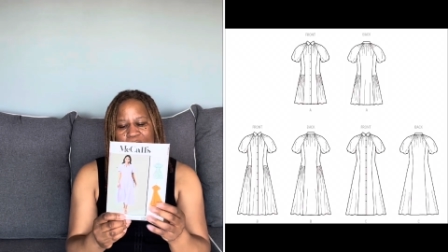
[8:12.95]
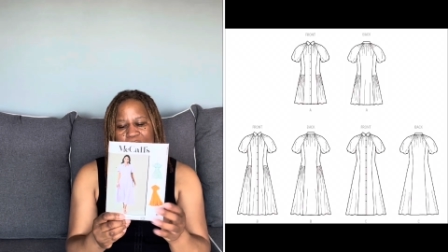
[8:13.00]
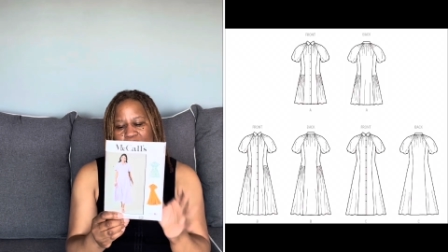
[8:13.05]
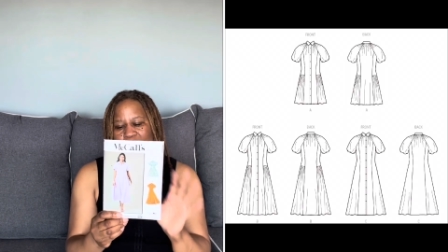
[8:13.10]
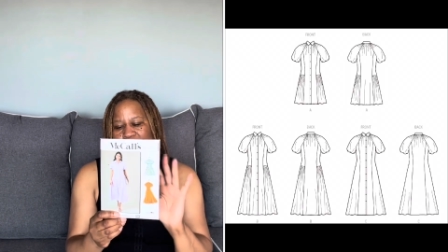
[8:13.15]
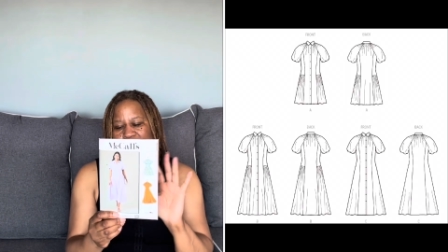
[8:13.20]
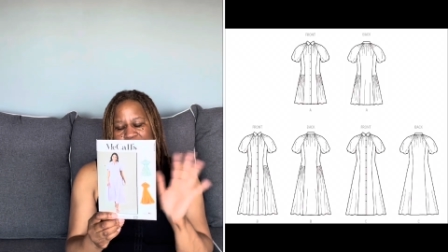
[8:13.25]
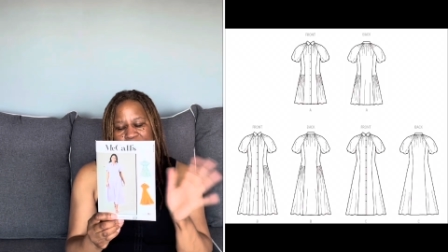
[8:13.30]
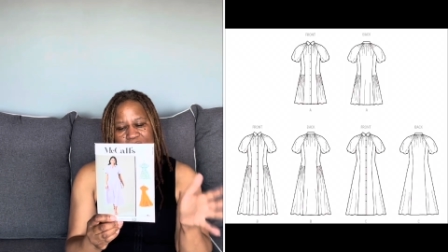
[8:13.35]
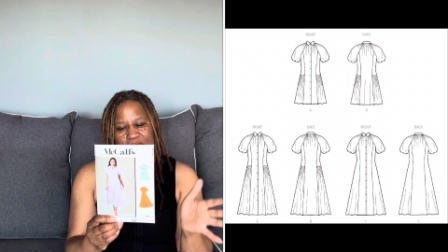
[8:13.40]

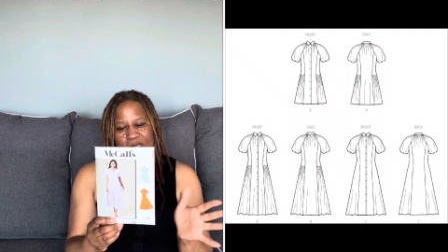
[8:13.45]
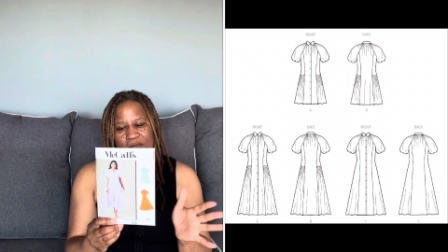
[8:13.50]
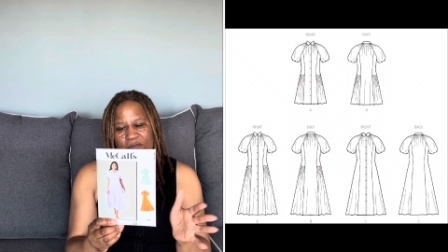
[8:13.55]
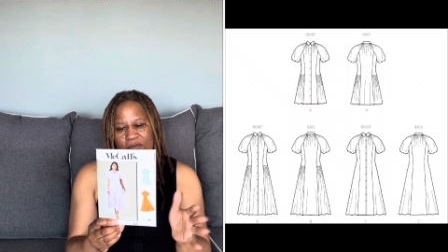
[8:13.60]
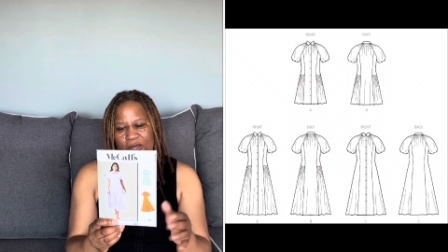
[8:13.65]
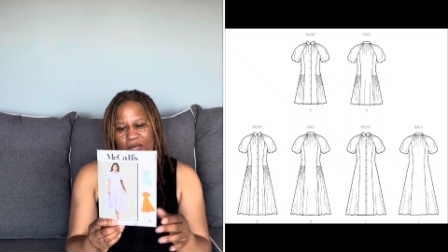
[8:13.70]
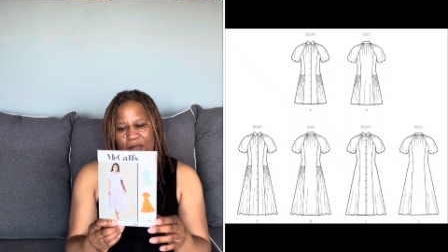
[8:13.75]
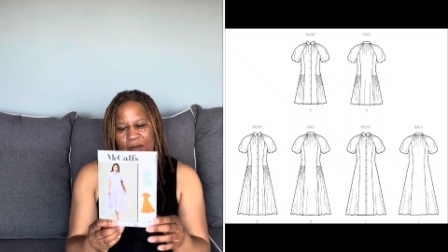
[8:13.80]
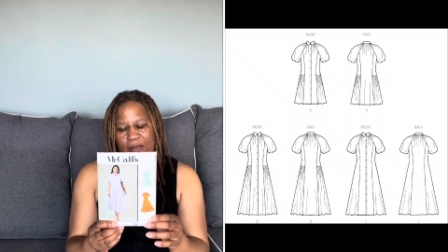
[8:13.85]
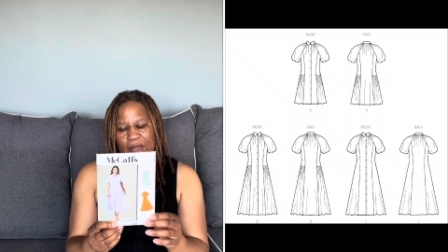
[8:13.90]
We'll see if
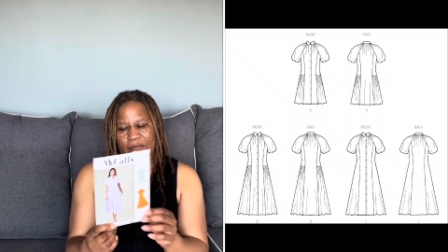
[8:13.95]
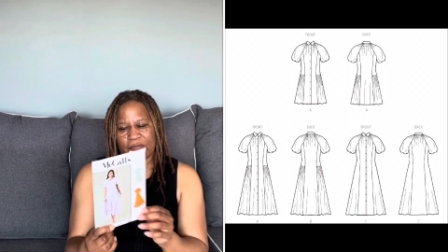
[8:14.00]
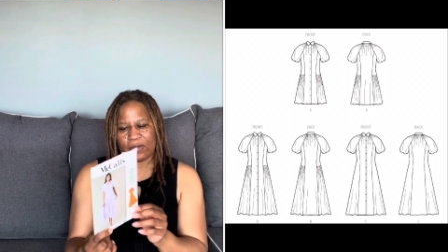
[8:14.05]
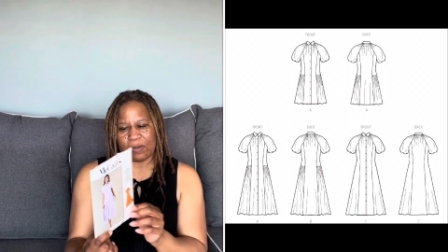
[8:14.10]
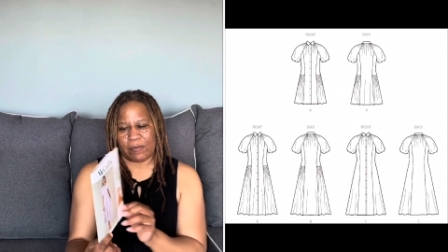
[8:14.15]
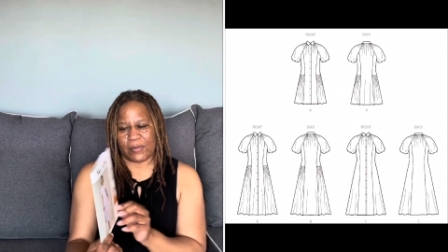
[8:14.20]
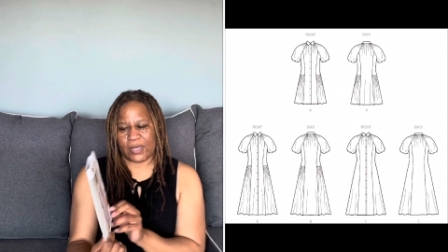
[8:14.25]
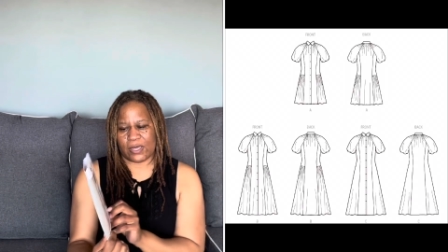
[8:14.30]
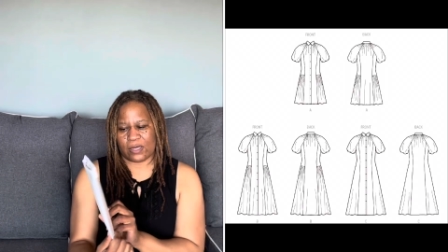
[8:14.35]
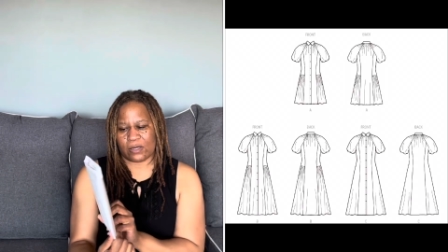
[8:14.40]
I
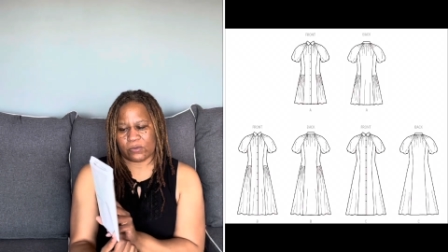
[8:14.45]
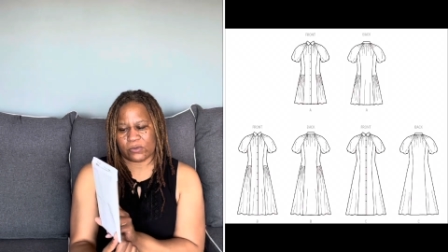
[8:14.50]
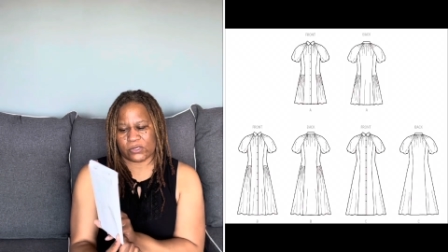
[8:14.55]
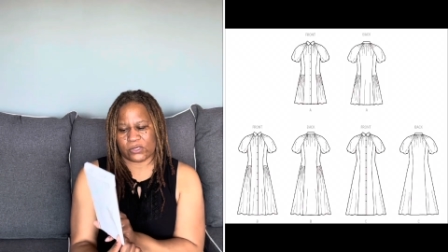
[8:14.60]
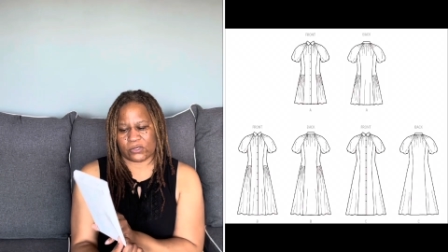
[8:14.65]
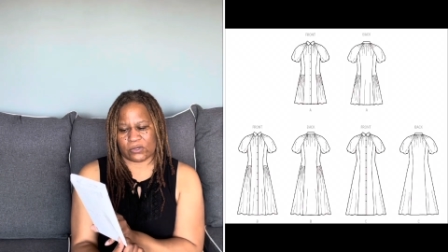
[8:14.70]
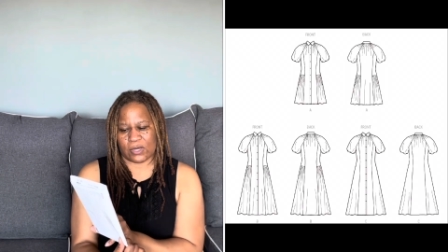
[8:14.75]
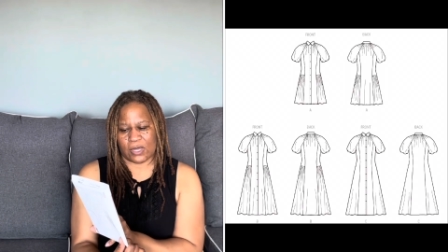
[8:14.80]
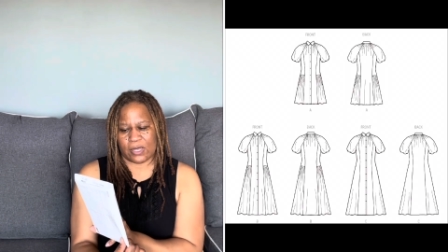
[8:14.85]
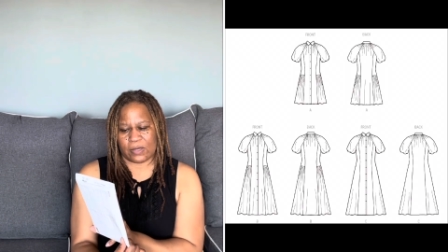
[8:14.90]
make it with
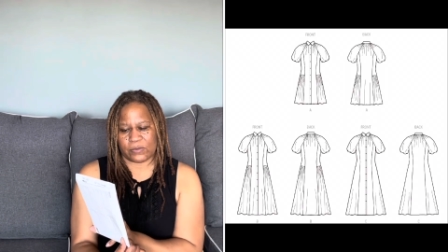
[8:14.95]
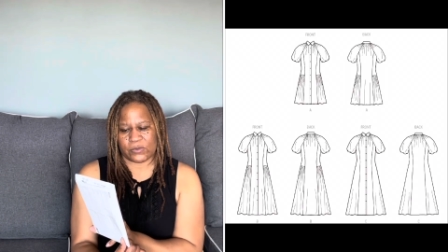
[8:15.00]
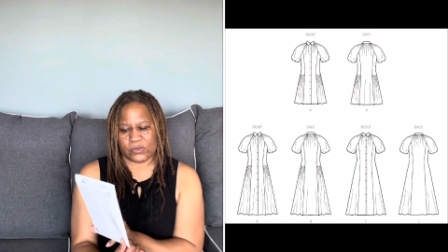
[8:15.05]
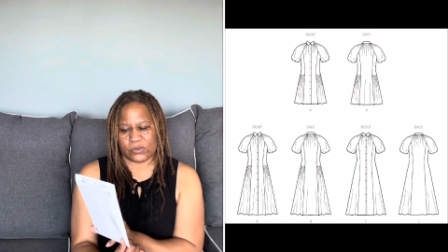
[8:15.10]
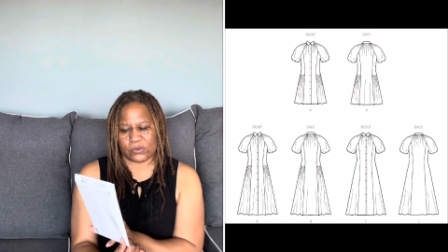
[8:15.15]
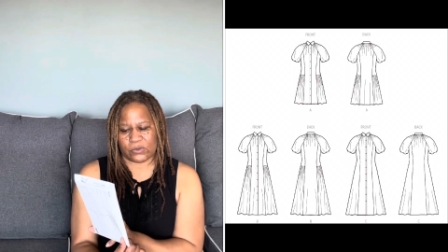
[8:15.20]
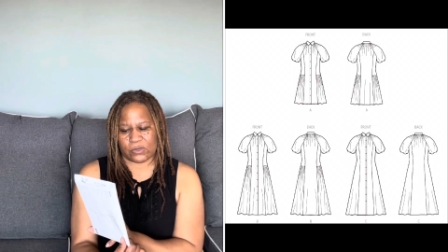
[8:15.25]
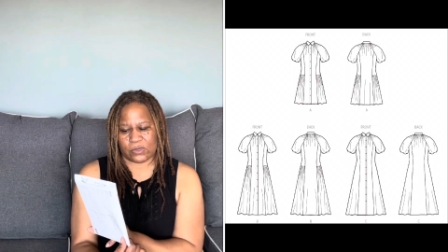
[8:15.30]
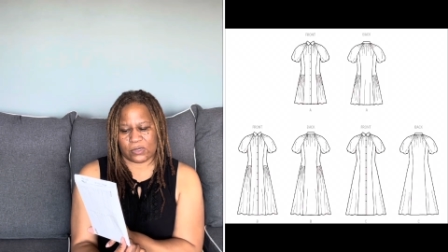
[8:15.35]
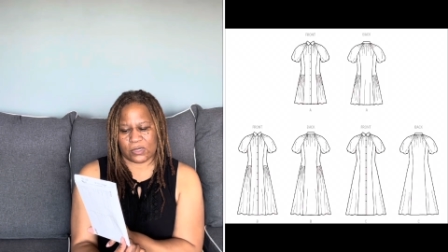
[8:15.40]
stripes
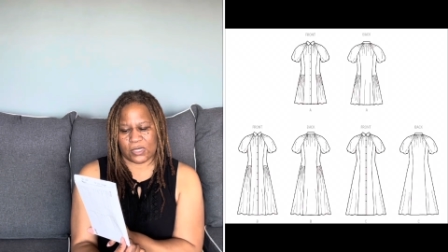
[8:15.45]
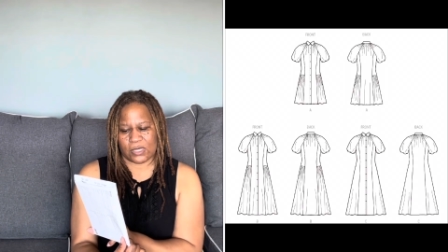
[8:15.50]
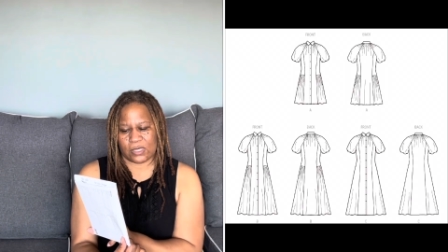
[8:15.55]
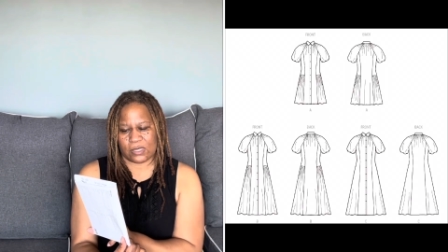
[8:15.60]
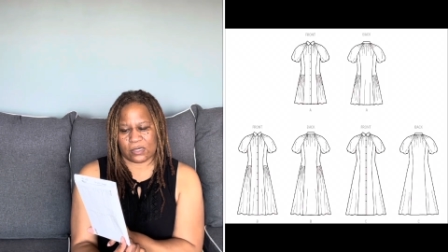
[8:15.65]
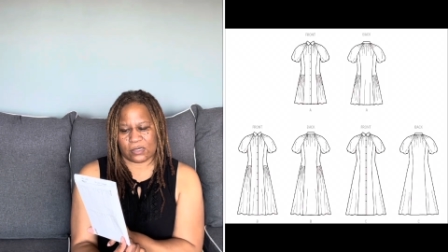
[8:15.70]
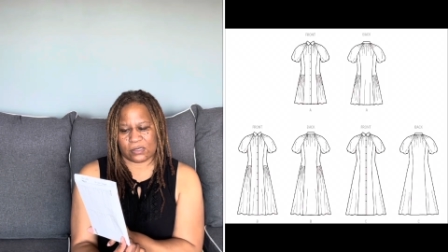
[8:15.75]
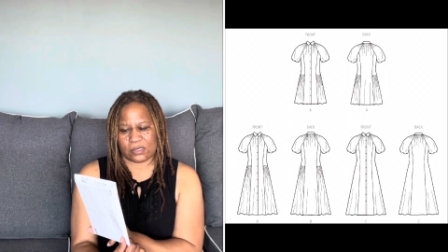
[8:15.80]
or either